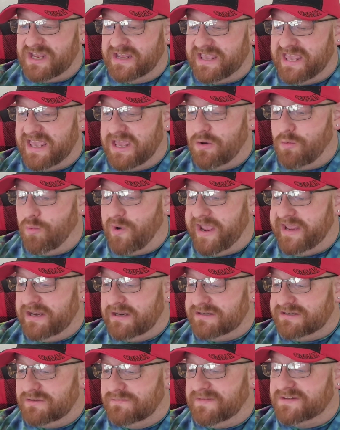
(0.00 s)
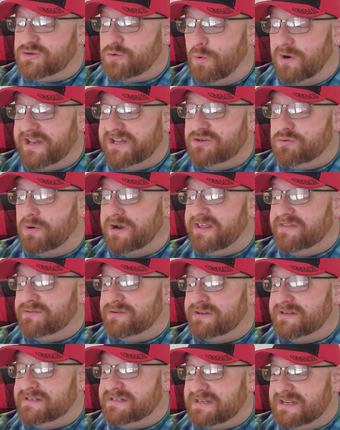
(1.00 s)
I can't wait until the
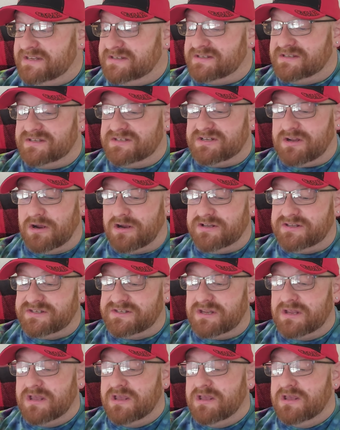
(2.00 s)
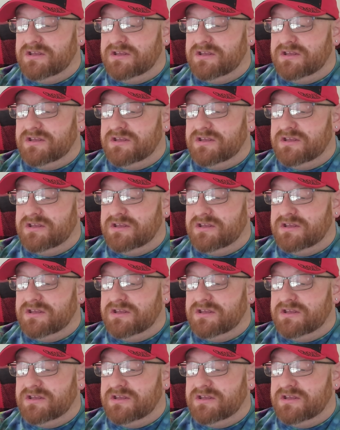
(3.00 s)
2023 season starts